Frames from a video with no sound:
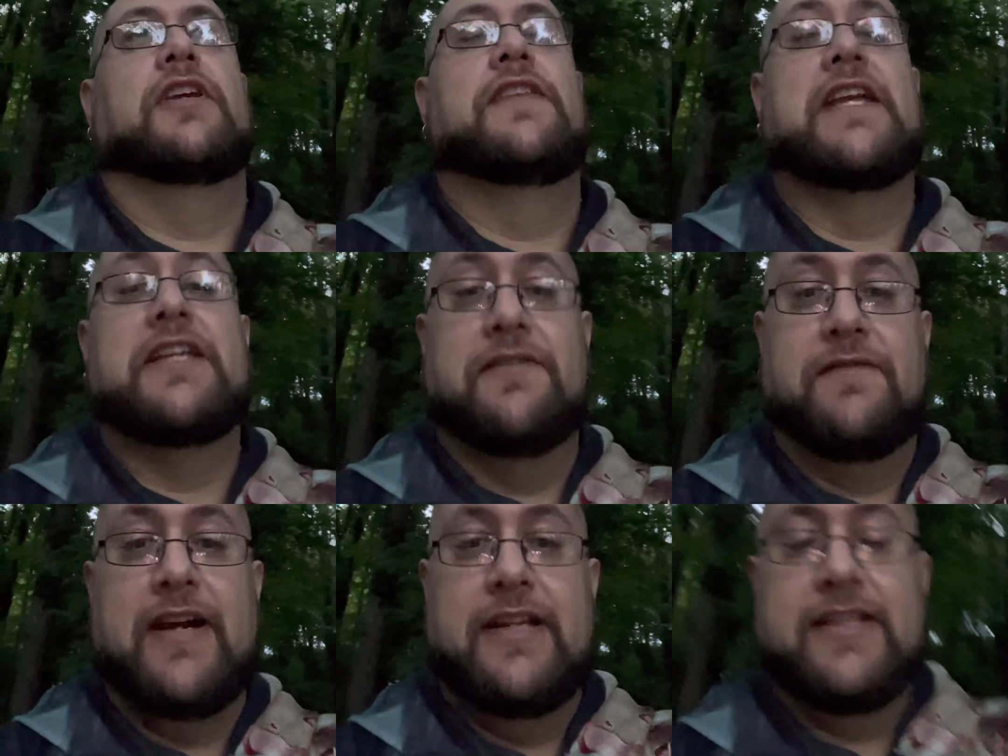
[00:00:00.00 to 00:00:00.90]
they need to
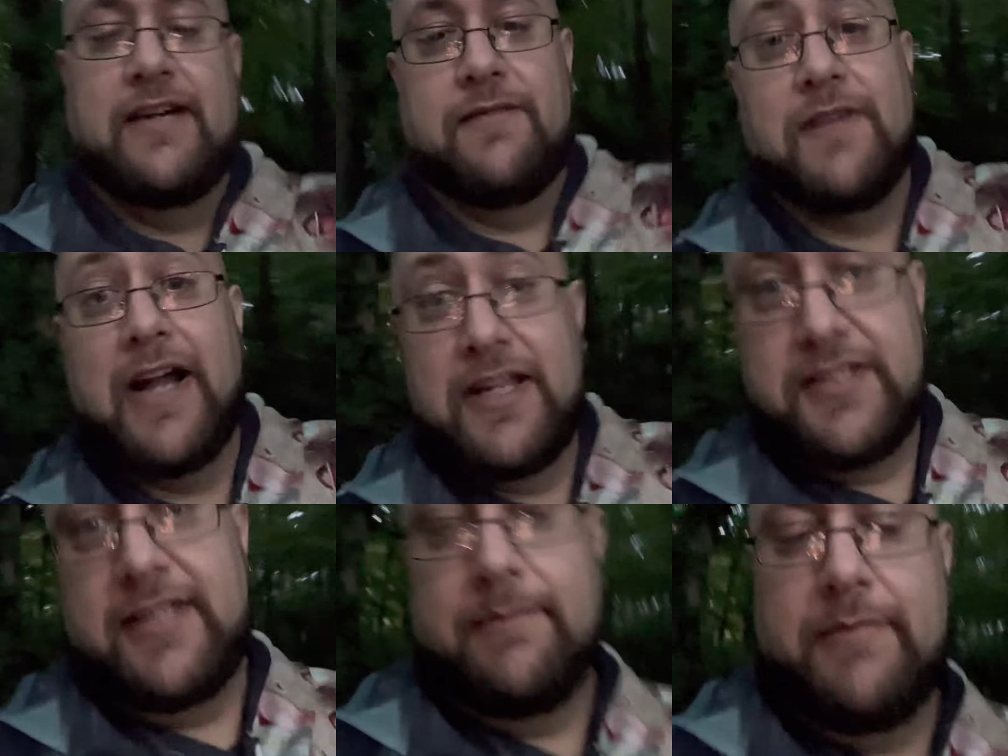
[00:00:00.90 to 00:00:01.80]
find
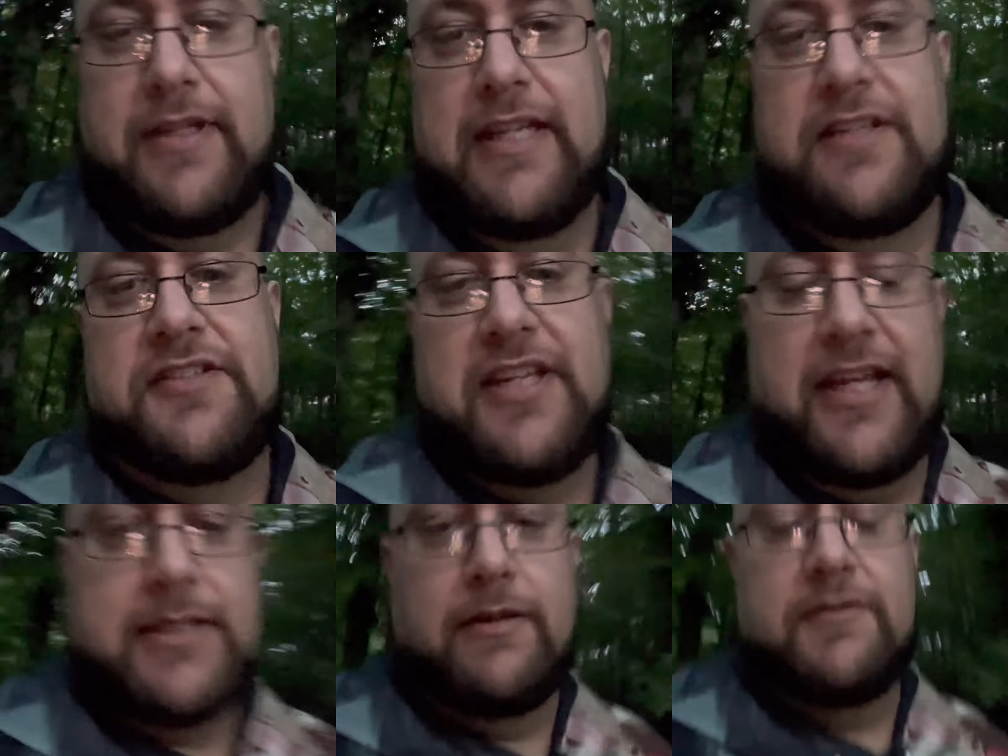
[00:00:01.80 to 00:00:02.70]
him and
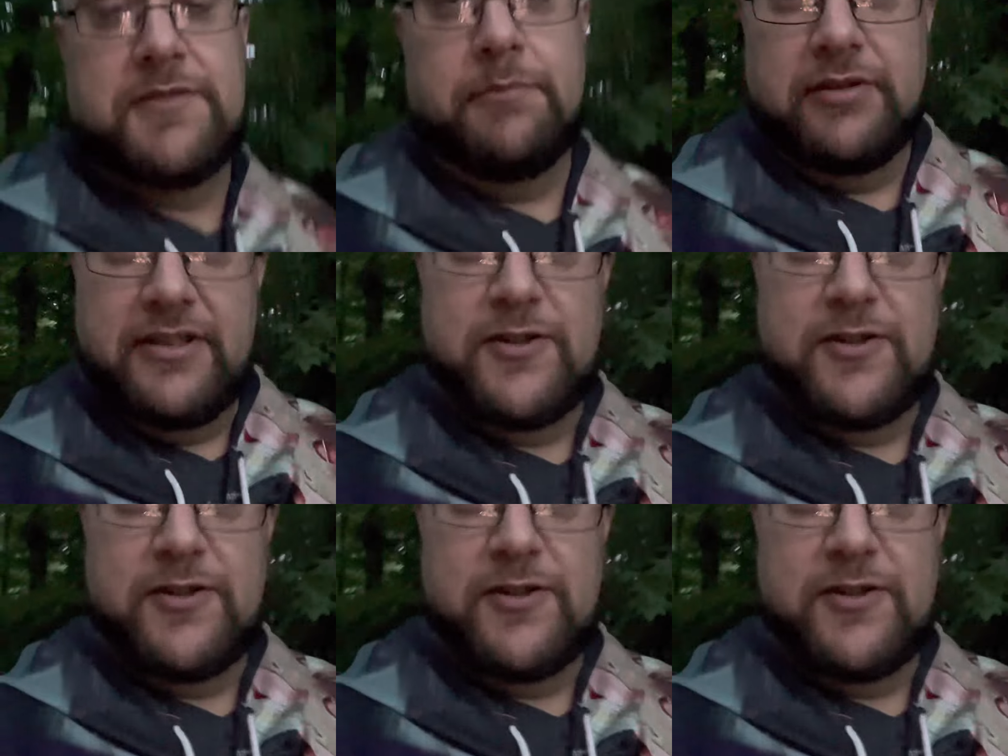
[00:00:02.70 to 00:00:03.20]
take some of his blood,